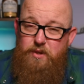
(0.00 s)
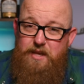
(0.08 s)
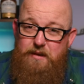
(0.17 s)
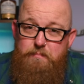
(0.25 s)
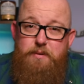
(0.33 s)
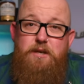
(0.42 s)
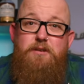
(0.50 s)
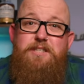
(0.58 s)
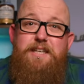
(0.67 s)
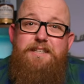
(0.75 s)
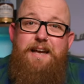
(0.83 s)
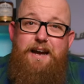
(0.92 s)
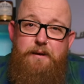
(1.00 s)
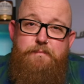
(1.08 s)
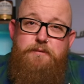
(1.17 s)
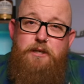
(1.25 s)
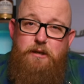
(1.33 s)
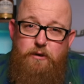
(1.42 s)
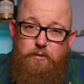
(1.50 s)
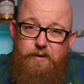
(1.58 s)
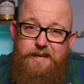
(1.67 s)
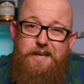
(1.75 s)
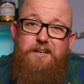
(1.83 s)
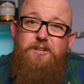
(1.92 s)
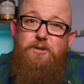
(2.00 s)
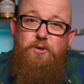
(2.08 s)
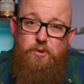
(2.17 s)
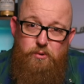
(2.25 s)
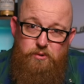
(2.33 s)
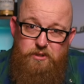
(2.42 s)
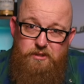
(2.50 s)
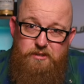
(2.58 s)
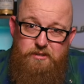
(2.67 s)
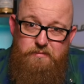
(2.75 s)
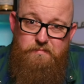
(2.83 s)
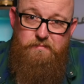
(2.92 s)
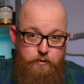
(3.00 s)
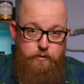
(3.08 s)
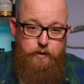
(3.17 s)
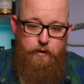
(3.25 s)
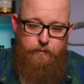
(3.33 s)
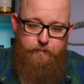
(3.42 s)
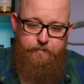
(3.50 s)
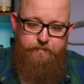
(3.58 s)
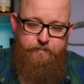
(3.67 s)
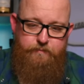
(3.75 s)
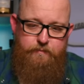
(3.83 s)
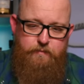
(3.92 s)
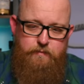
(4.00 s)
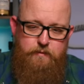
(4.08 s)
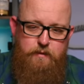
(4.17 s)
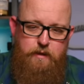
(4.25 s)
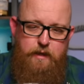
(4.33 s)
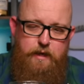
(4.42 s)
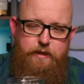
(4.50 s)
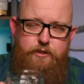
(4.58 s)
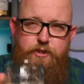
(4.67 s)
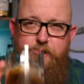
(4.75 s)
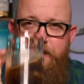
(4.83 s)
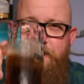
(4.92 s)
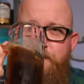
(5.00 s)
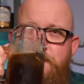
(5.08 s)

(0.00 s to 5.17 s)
with it because it is absolutely gorgeous. So, initially,